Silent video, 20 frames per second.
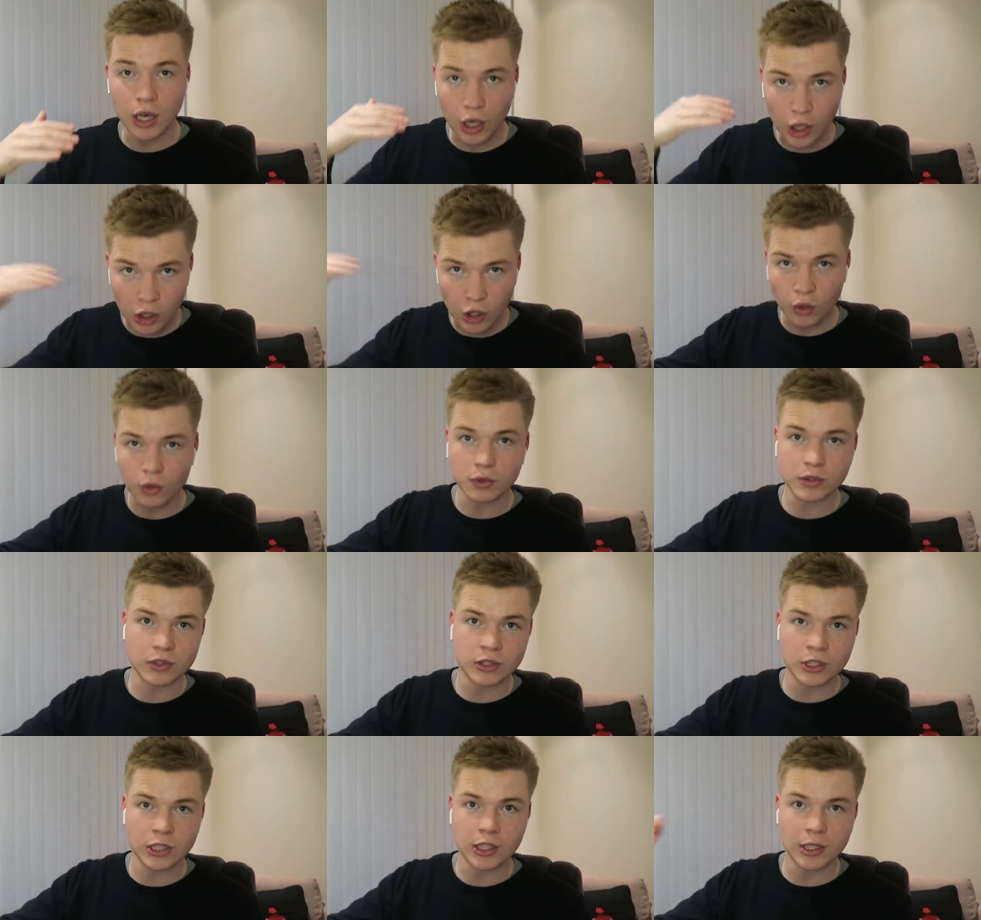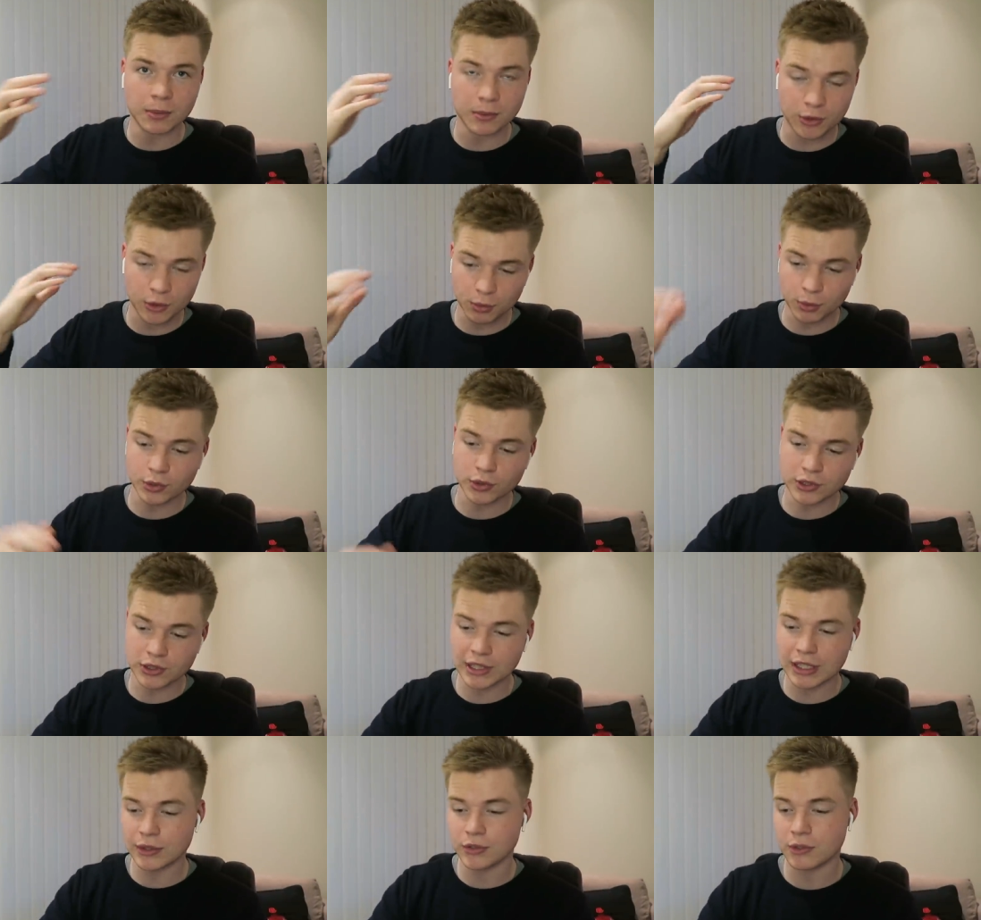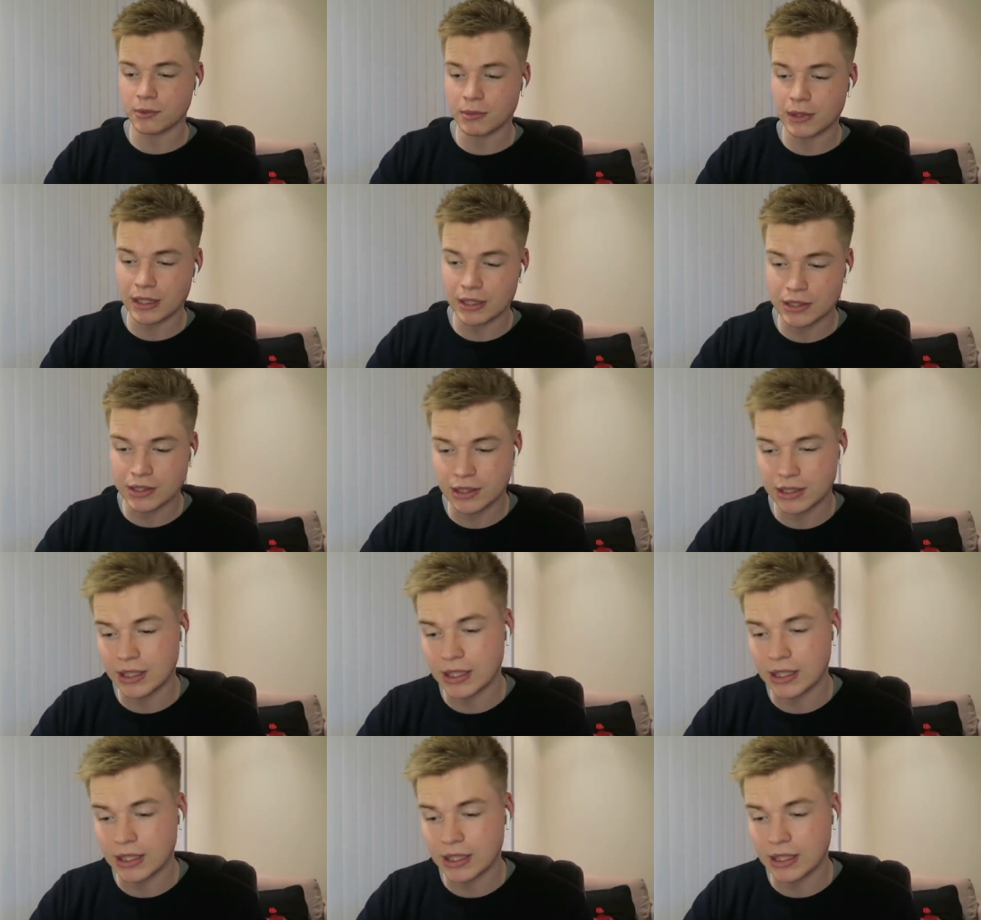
long term towards Cheltenham next